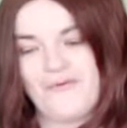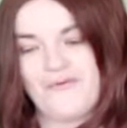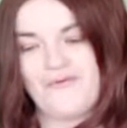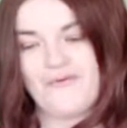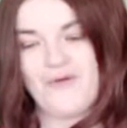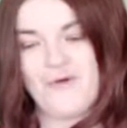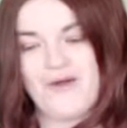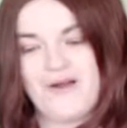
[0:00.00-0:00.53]

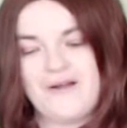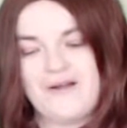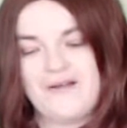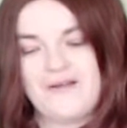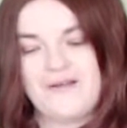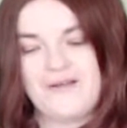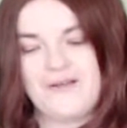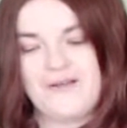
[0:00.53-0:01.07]
Four.
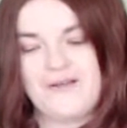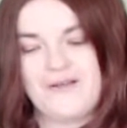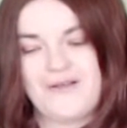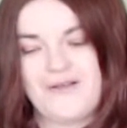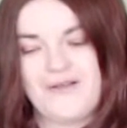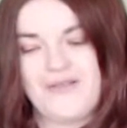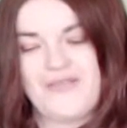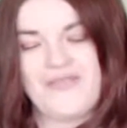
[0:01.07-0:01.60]

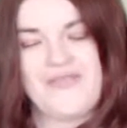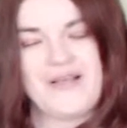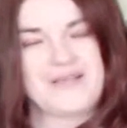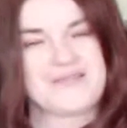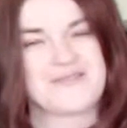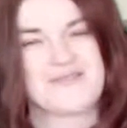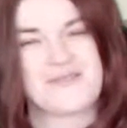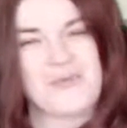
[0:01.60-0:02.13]

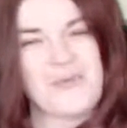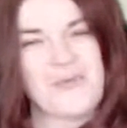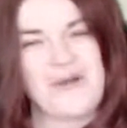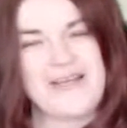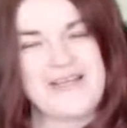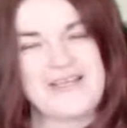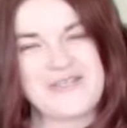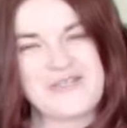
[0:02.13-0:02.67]
That's so
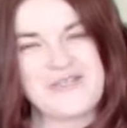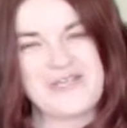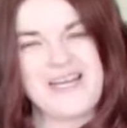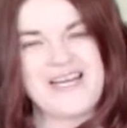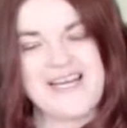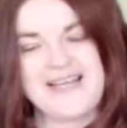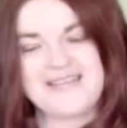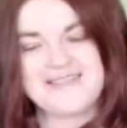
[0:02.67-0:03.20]
bright and
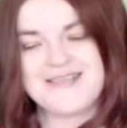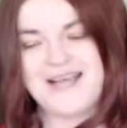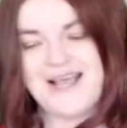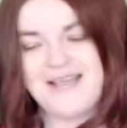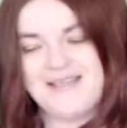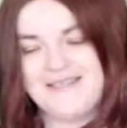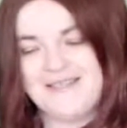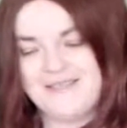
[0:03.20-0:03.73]
cheery, isn't it?
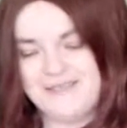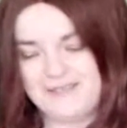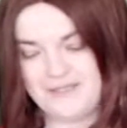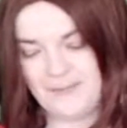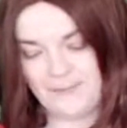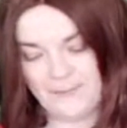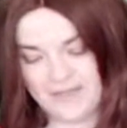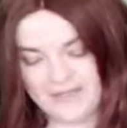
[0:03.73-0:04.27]

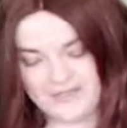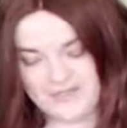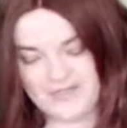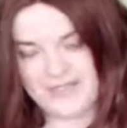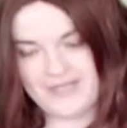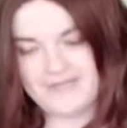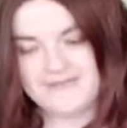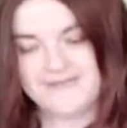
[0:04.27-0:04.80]
They're
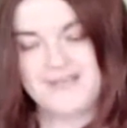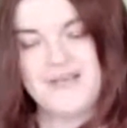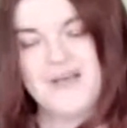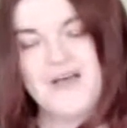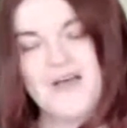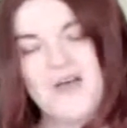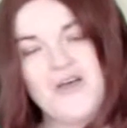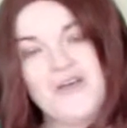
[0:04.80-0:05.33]
matching.
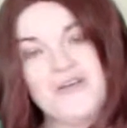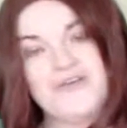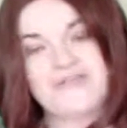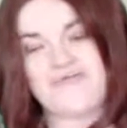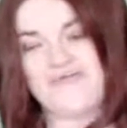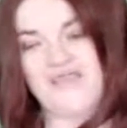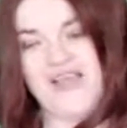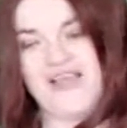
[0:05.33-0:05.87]
Whose
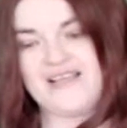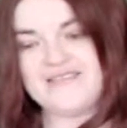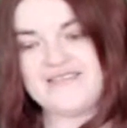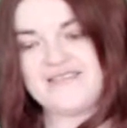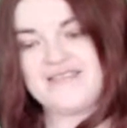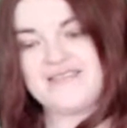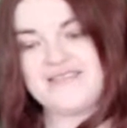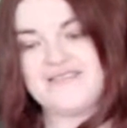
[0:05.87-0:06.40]
flag is
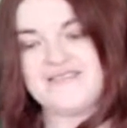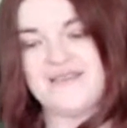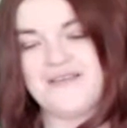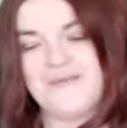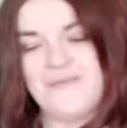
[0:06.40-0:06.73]
this?